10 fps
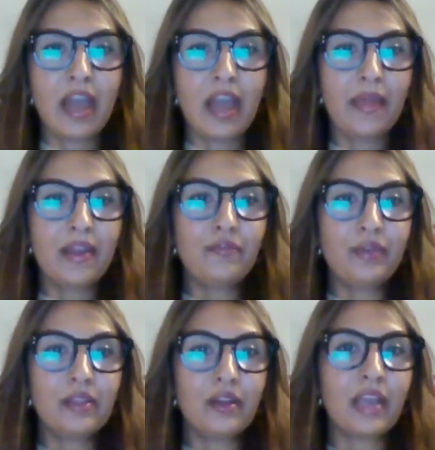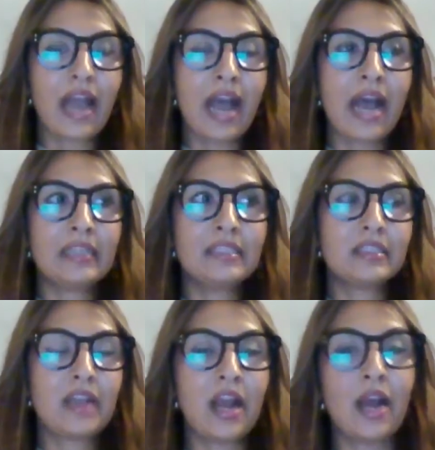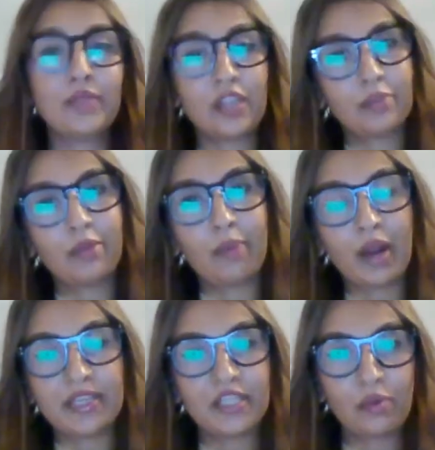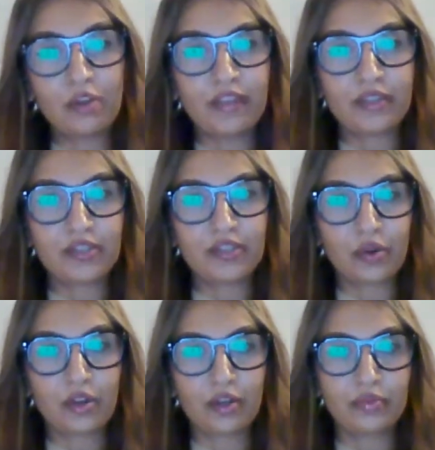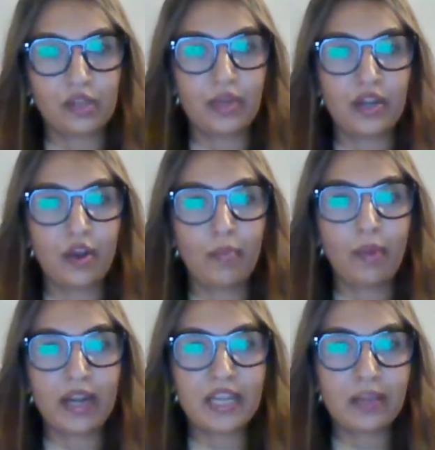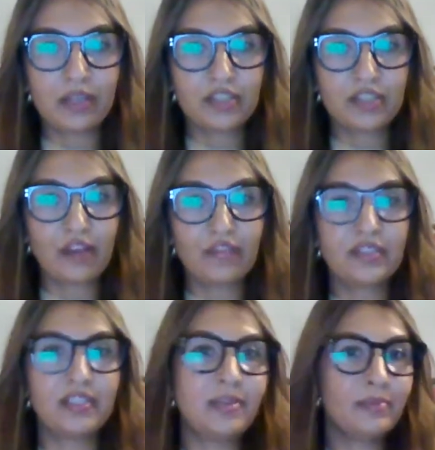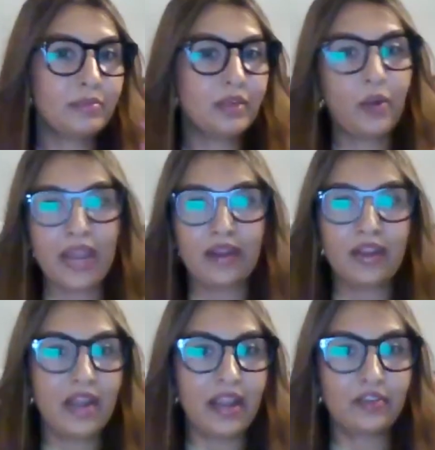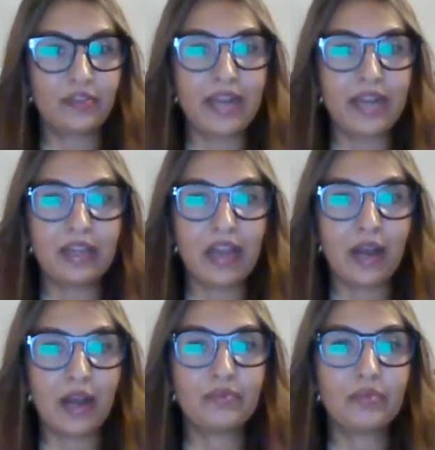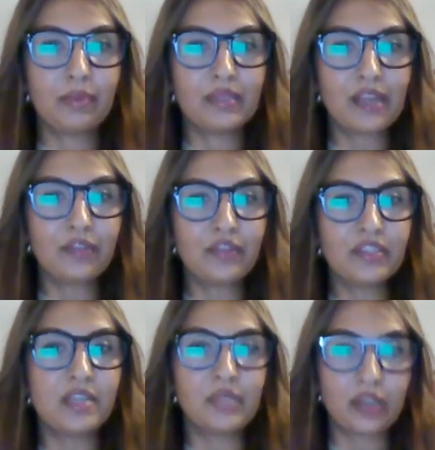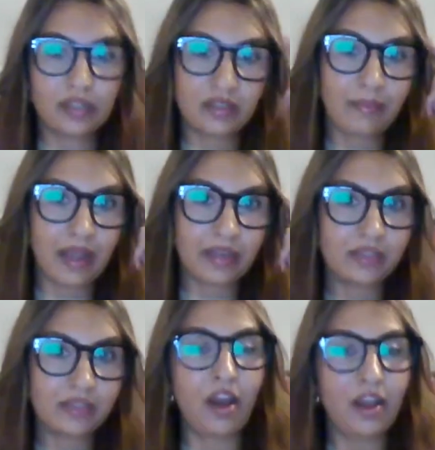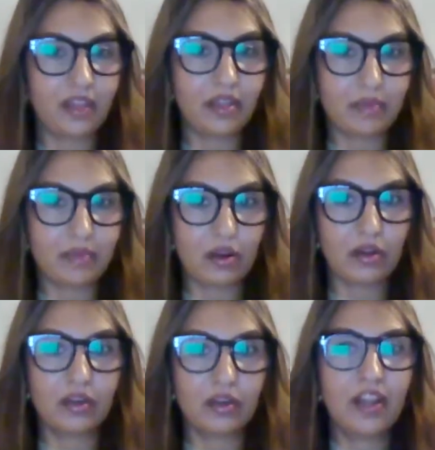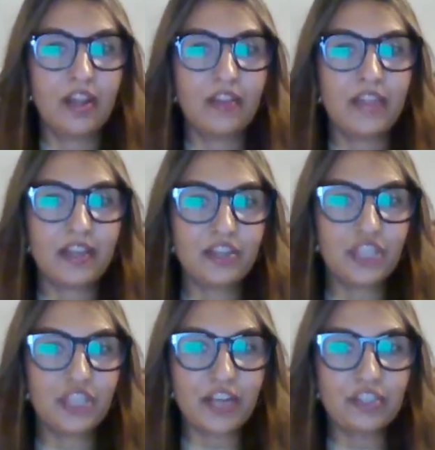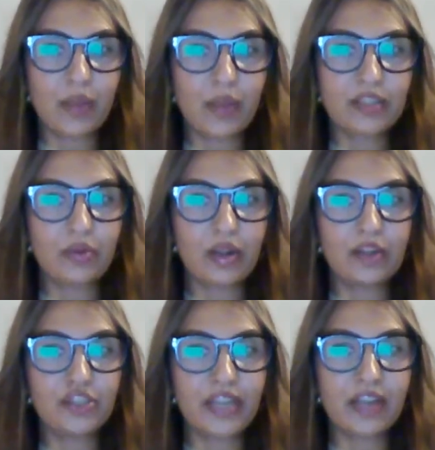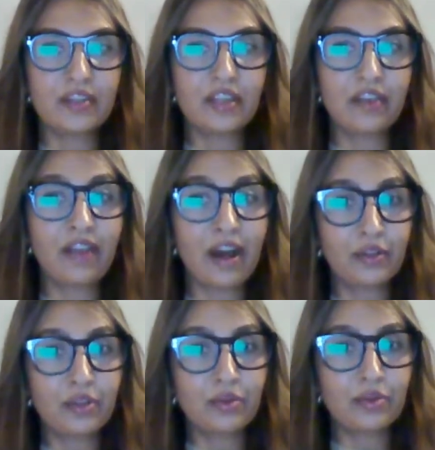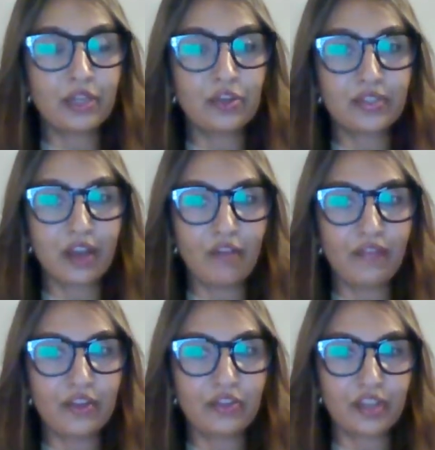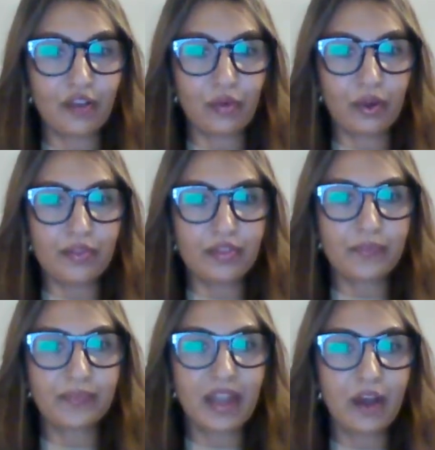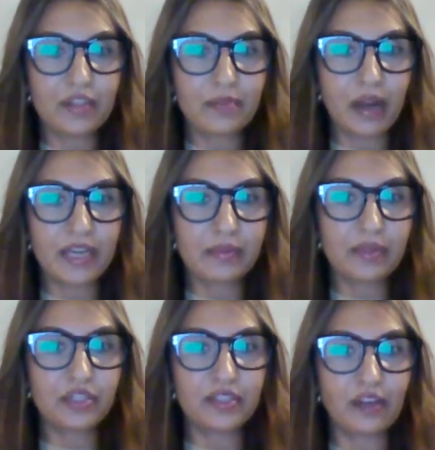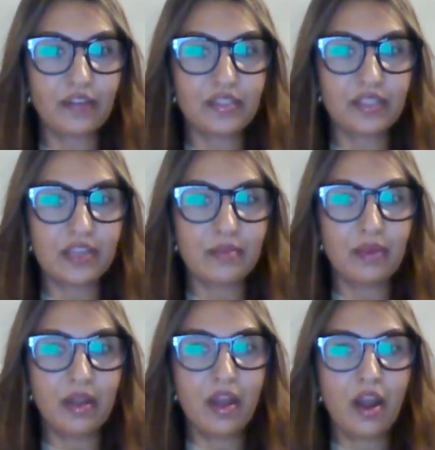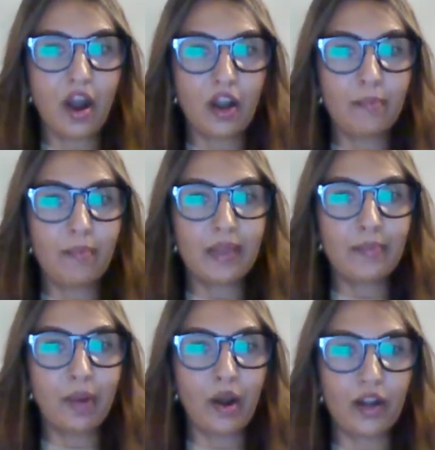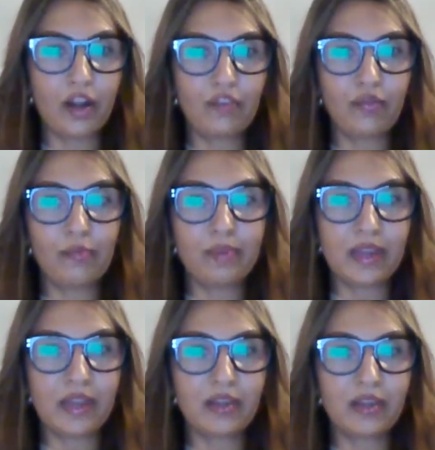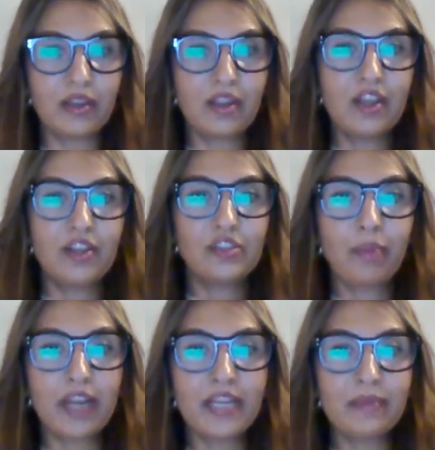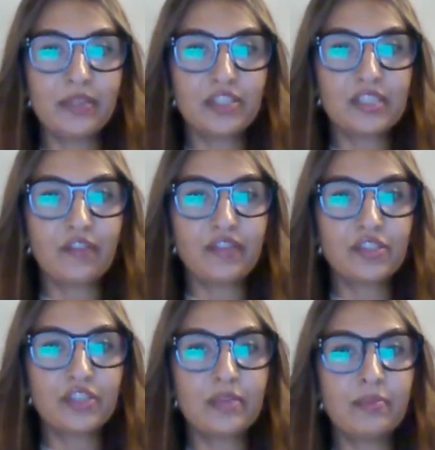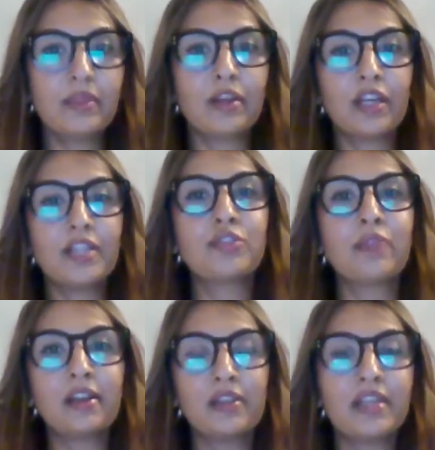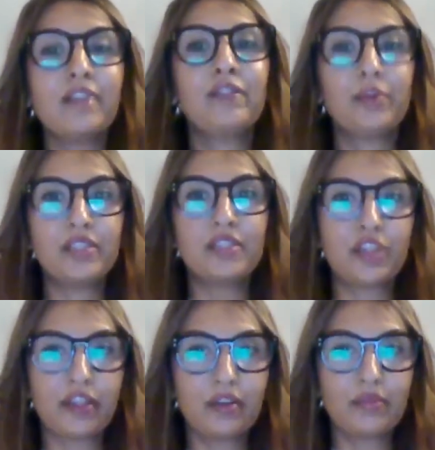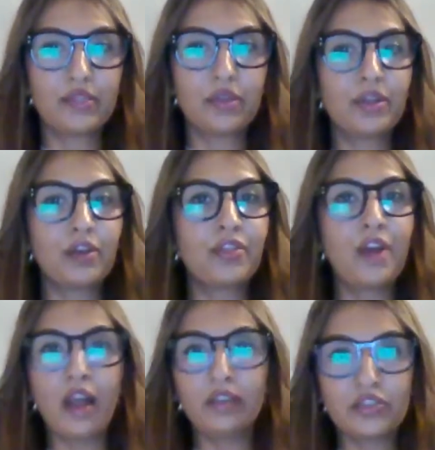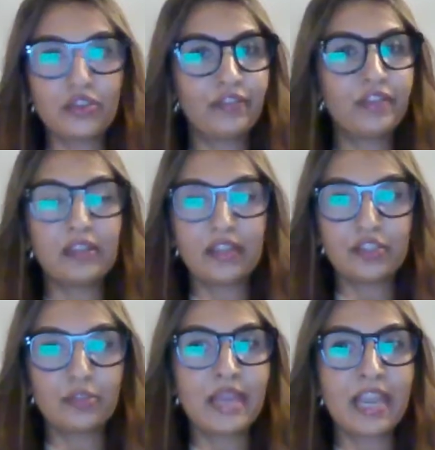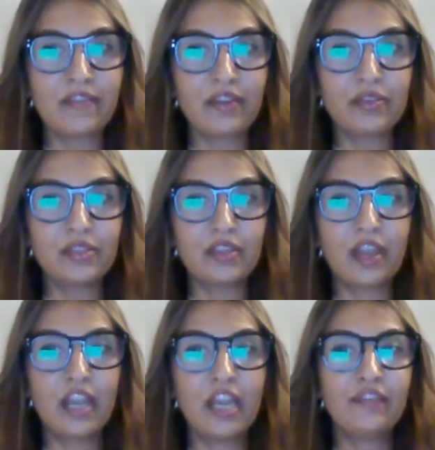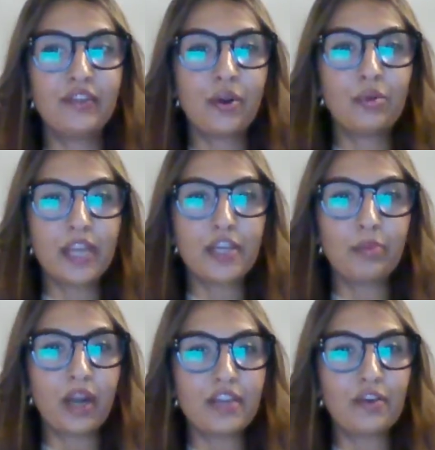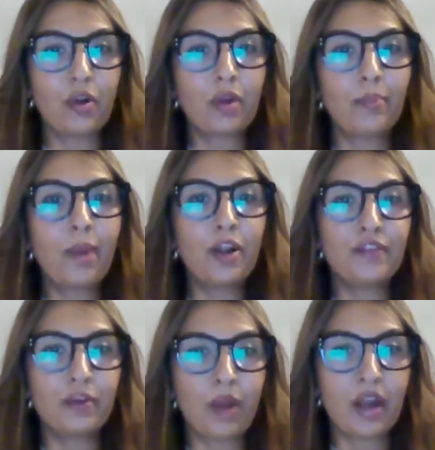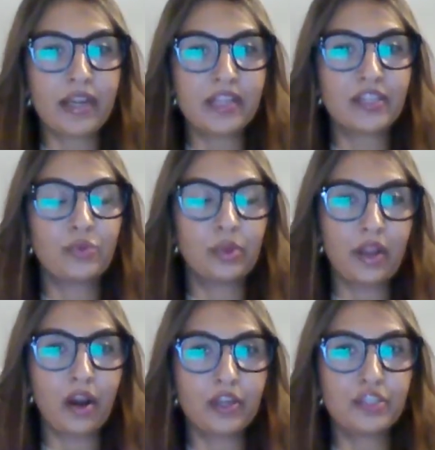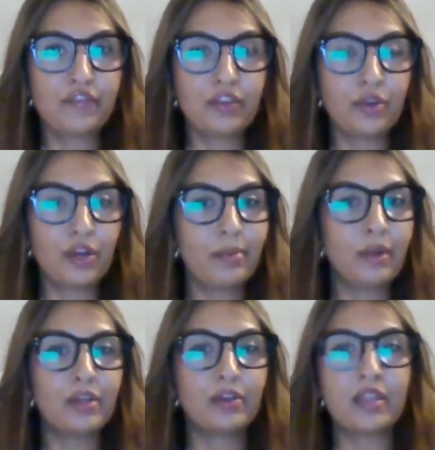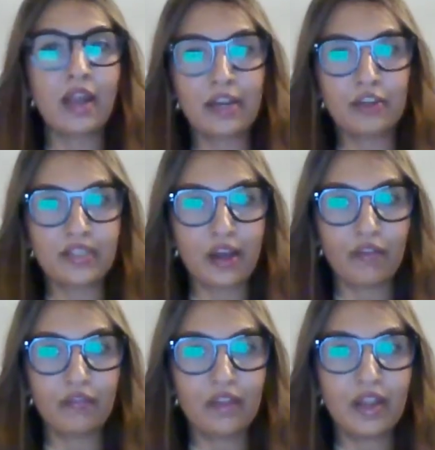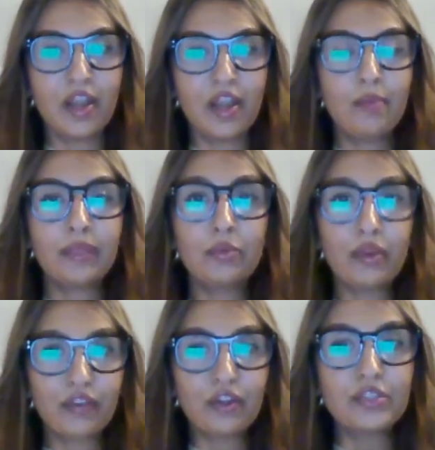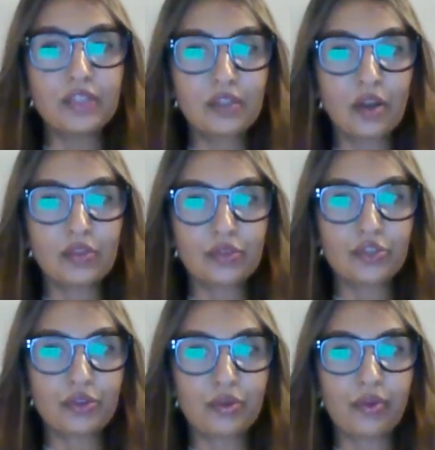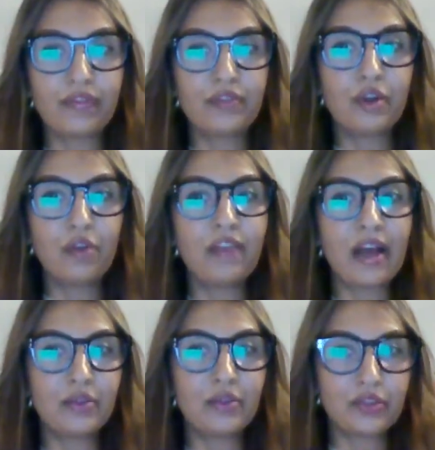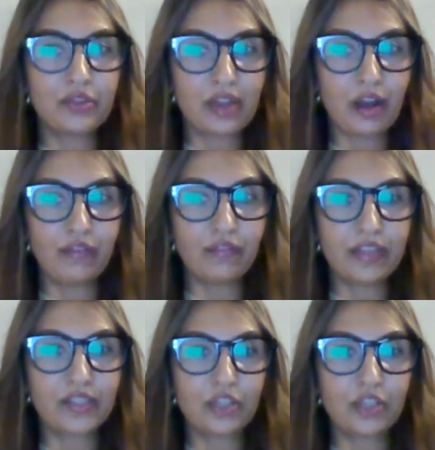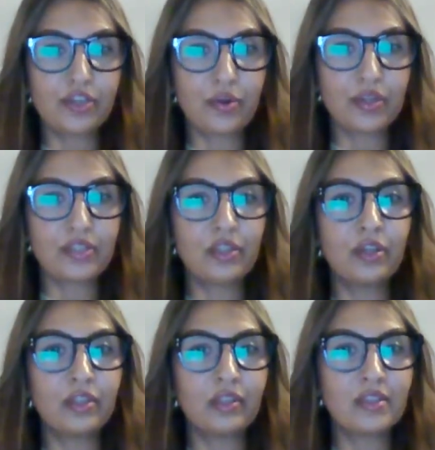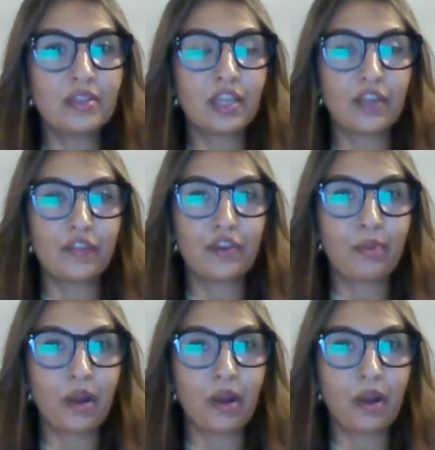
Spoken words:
And then if we look at, I was talking about body dysmorphic disorder. So we know body image and self-esteem go hand in hand, right? Self-esteem starts in the mind, not in the mirror. It can change the ways you understand and value yourself and your self-worth. Healthy body image and self-esteem are a big part of well-being. So body image and self-esteem, they're going to directly influence each other. So your thoughts, your feelings, your behaviors. If you don't like your body or a part of your body, it's really hard to feel good about your entire self. But the reverse is also true. If you don't value yourself, it's hard to notice the good things and give your